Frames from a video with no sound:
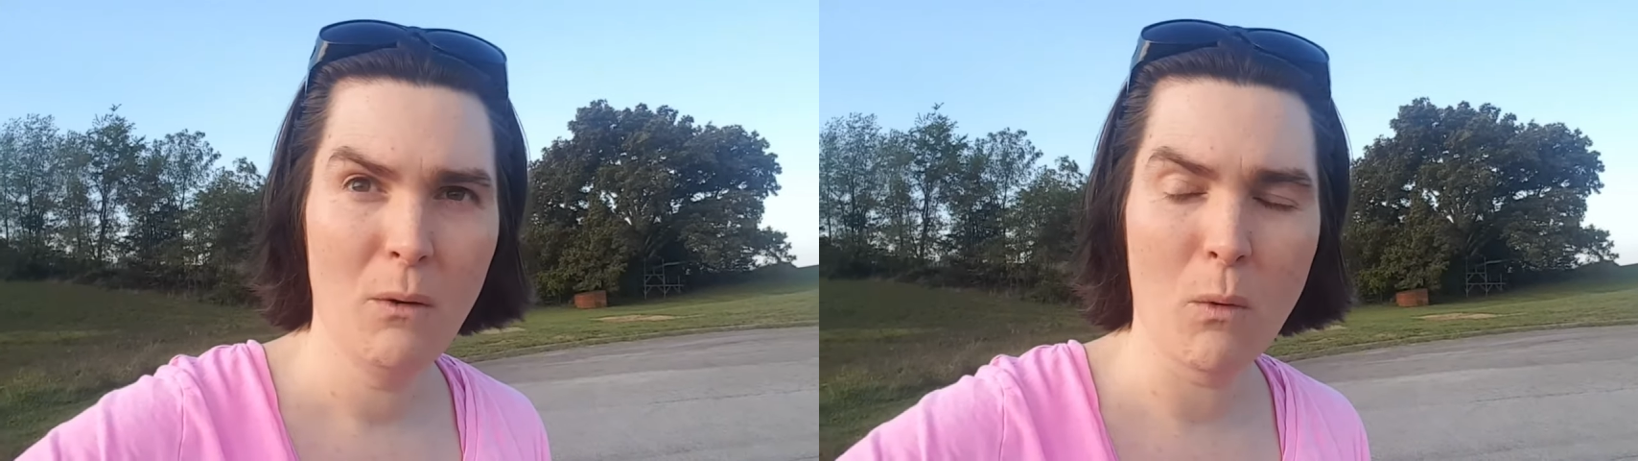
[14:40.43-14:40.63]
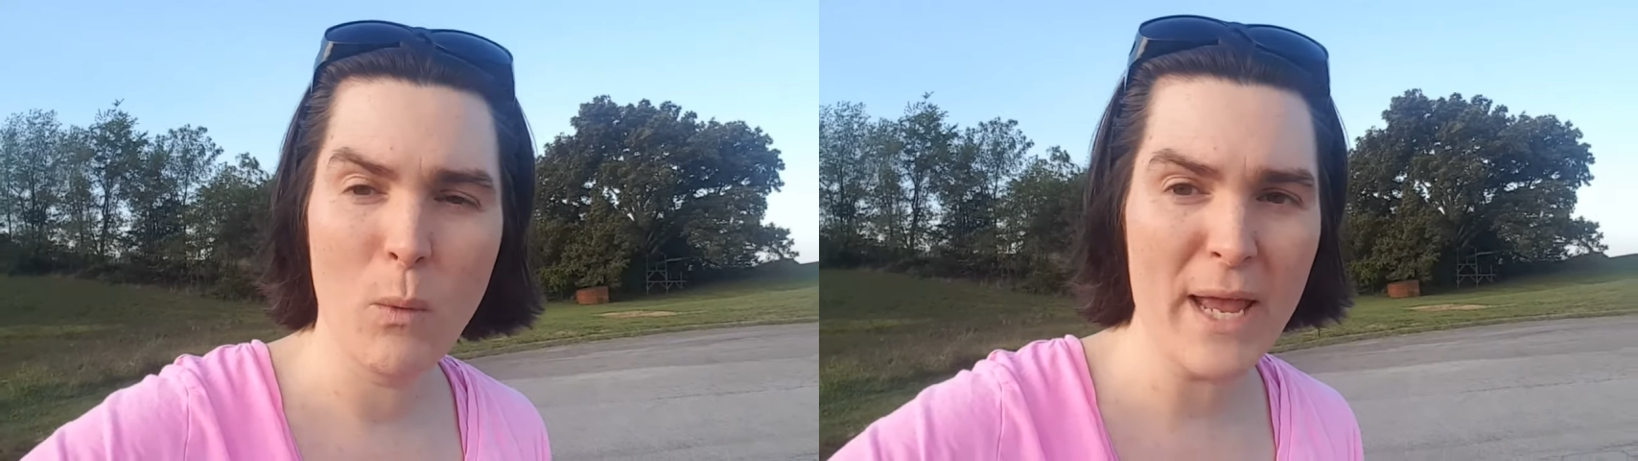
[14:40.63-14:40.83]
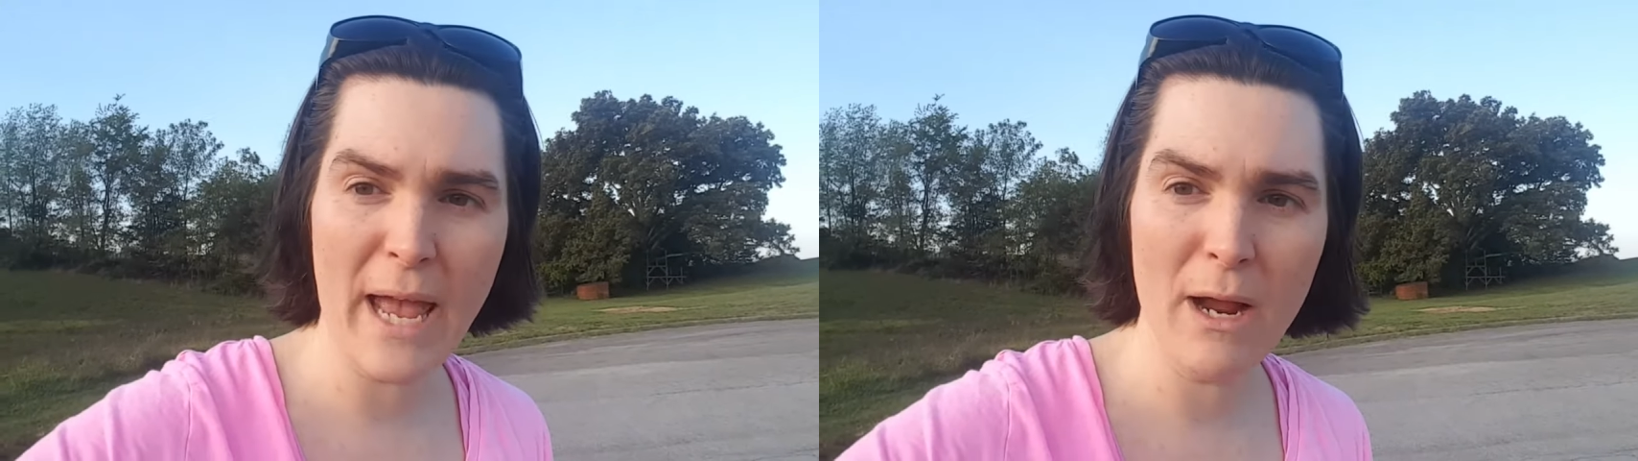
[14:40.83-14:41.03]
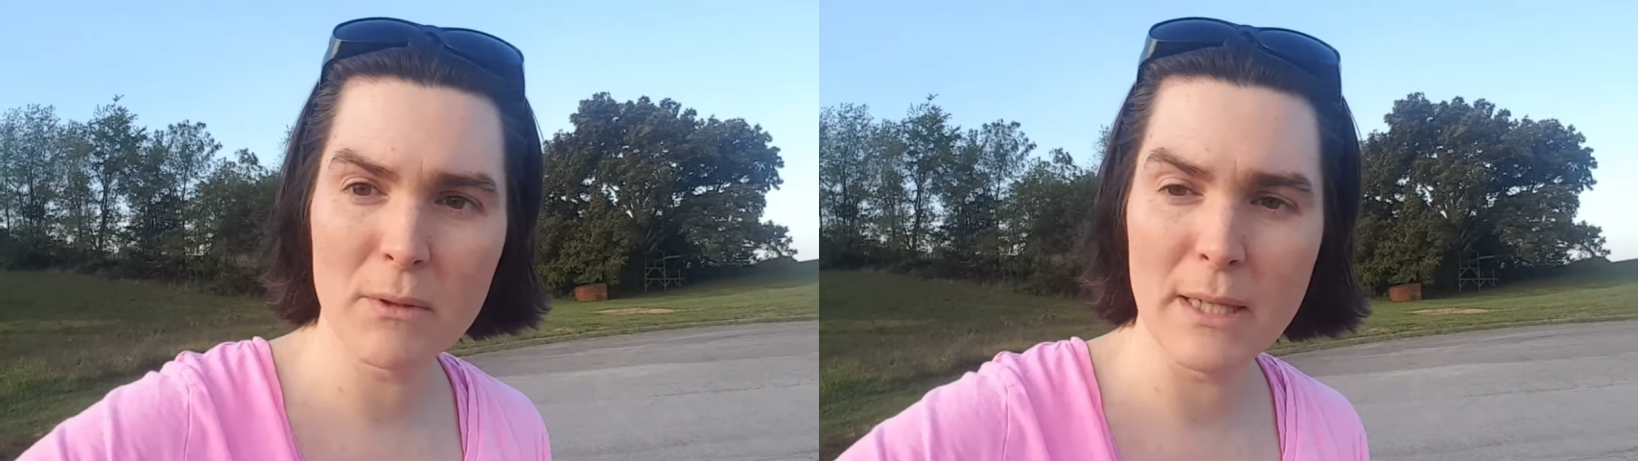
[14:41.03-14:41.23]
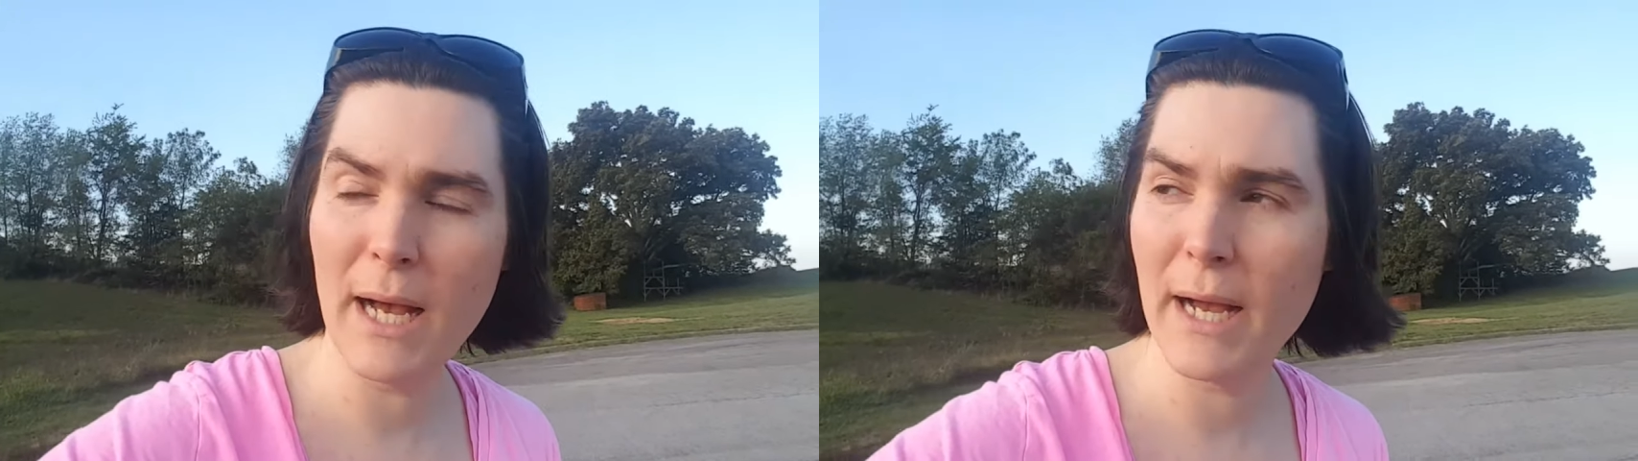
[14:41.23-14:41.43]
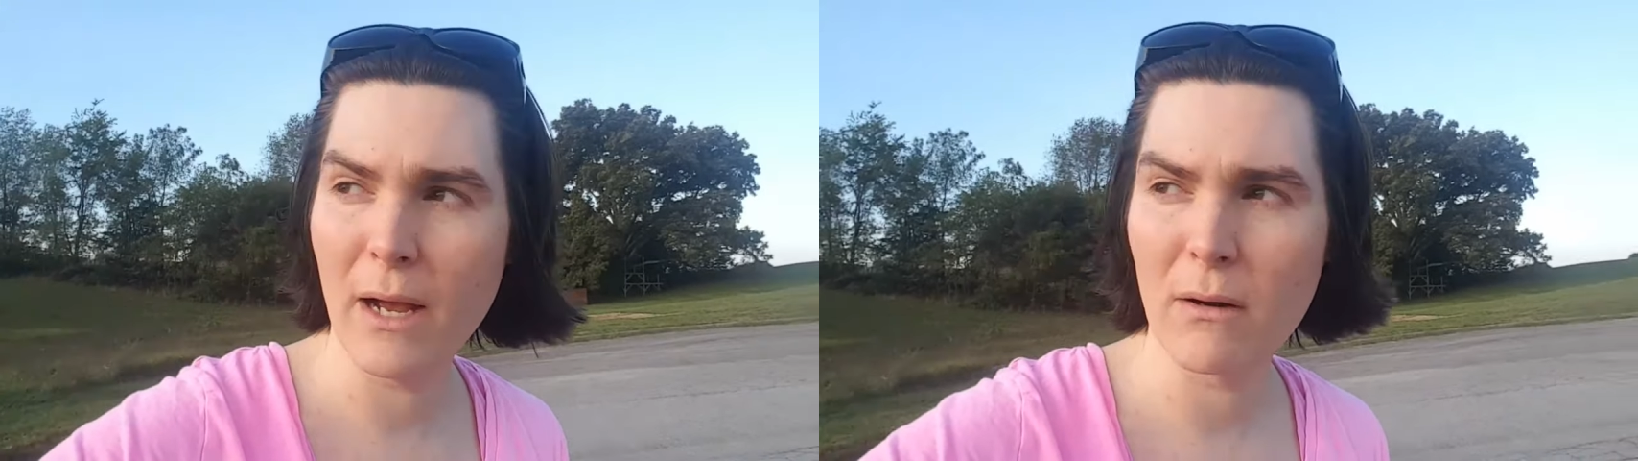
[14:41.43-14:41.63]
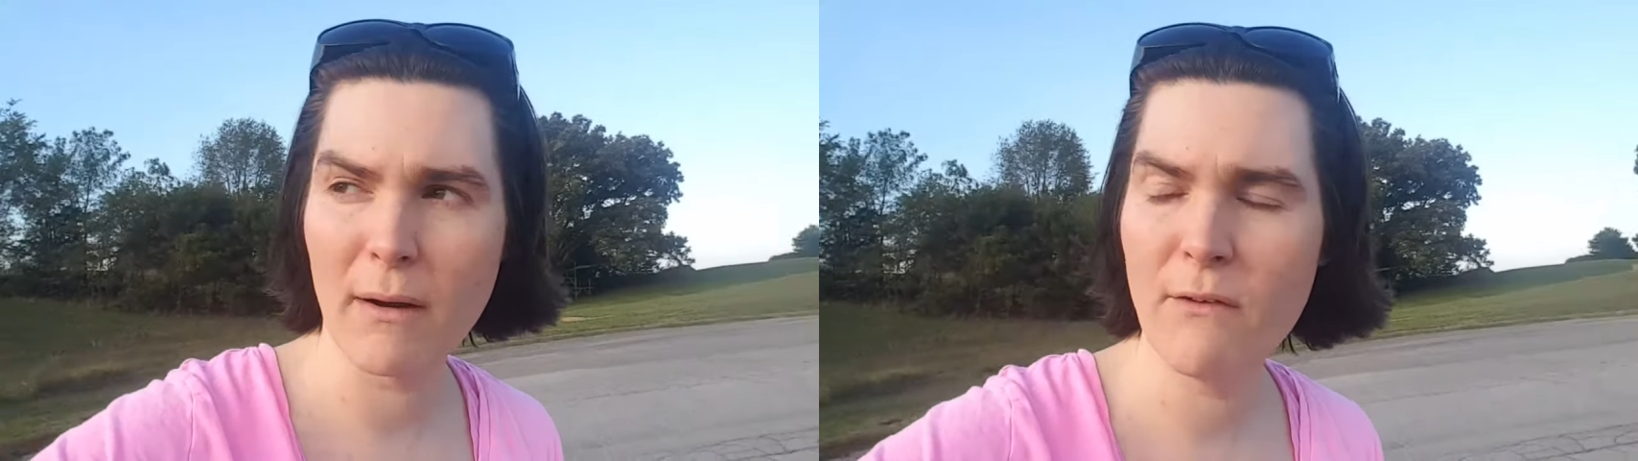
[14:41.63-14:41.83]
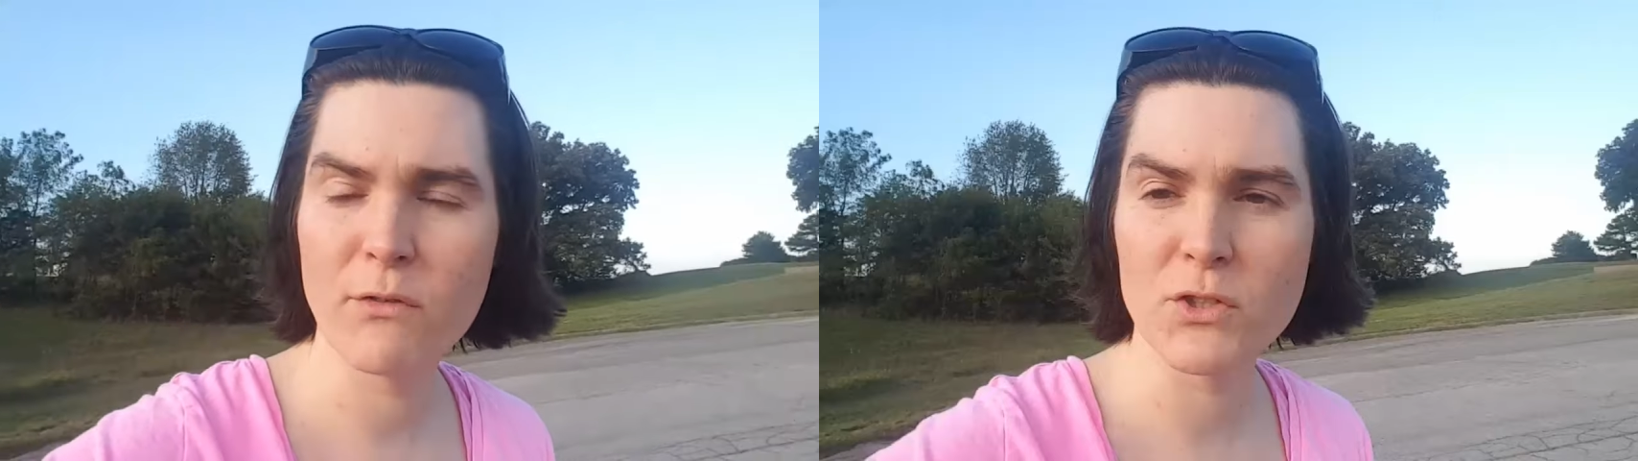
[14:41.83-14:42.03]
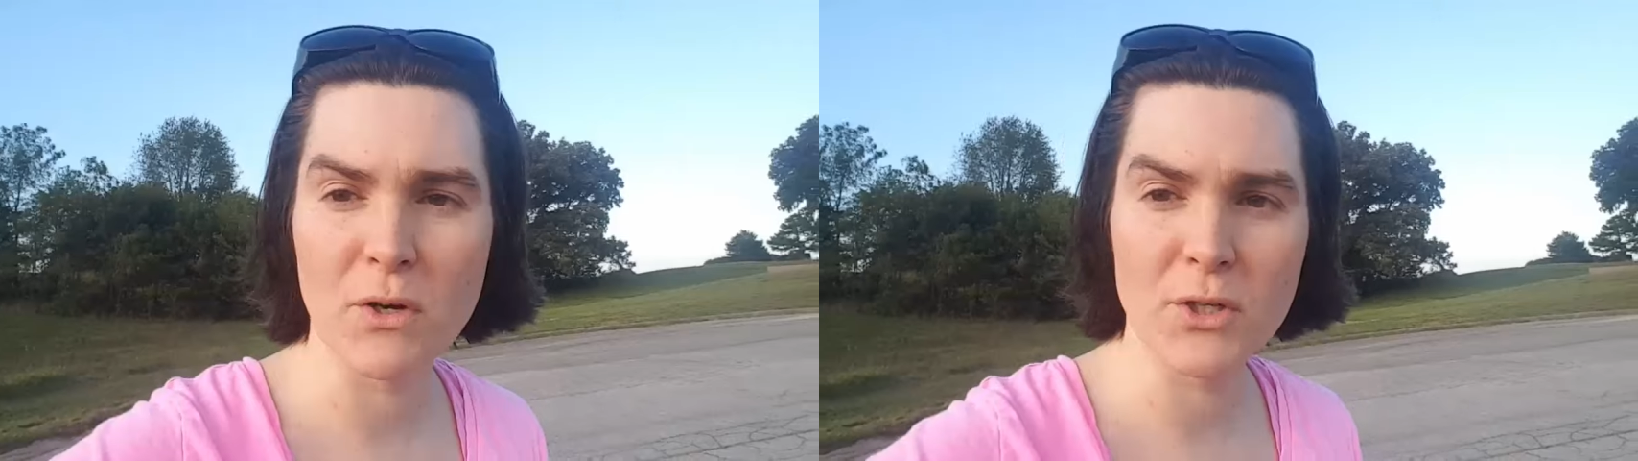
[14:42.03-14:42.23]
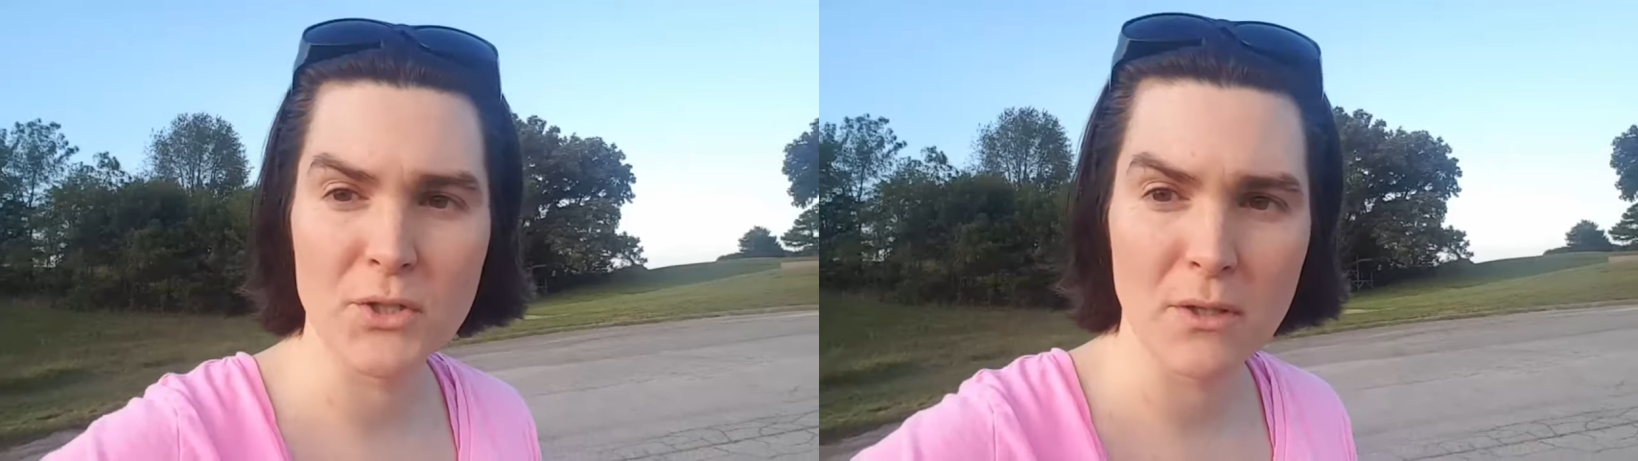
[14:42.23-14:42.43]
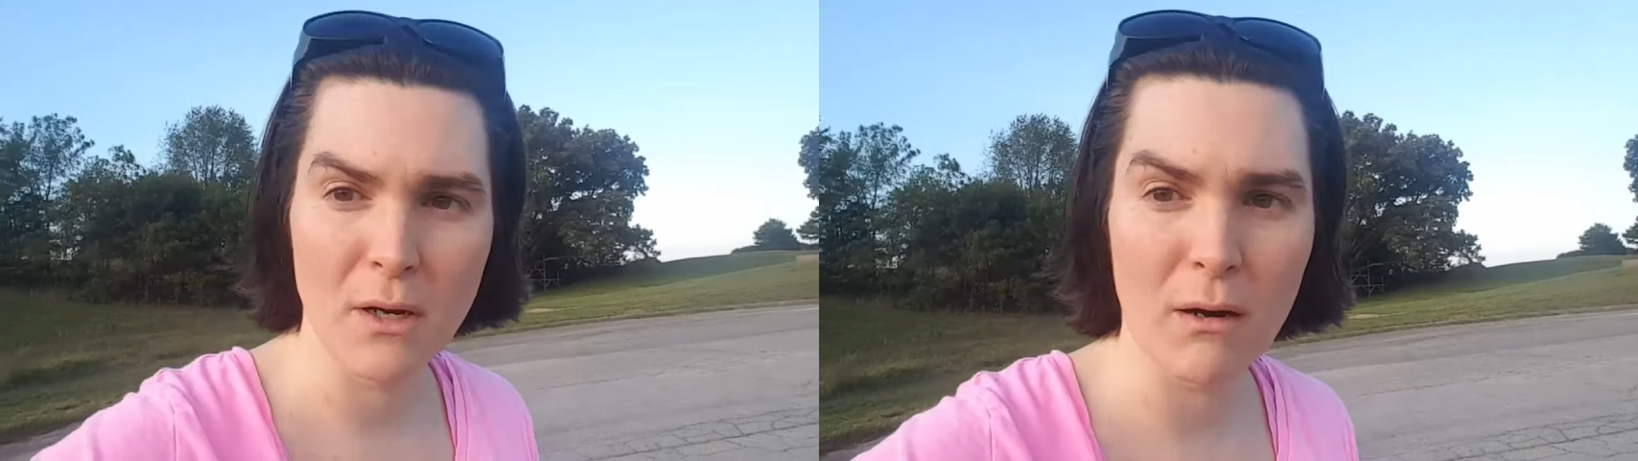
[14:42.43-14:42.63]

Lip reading: where we can't rely on our infrastructure,